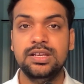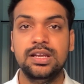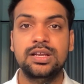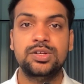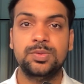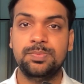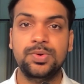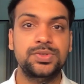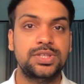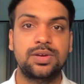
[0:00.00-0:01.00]
to post the
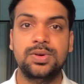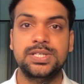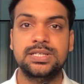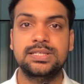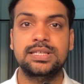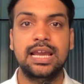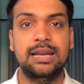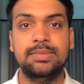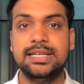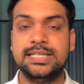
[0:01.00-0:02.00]
questions and my
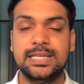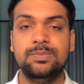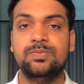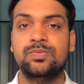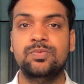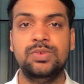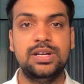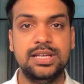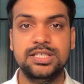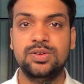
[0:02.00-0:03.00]
team will reach
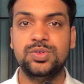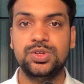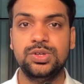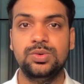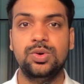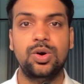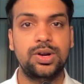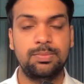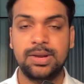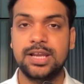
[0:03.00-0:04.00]
out to you or
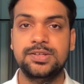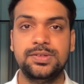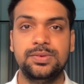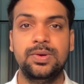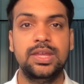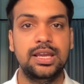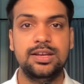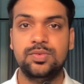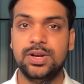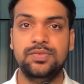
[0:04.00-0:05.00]
reply to you in
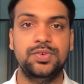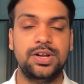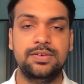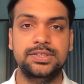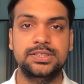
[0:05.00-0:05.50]
24 hours.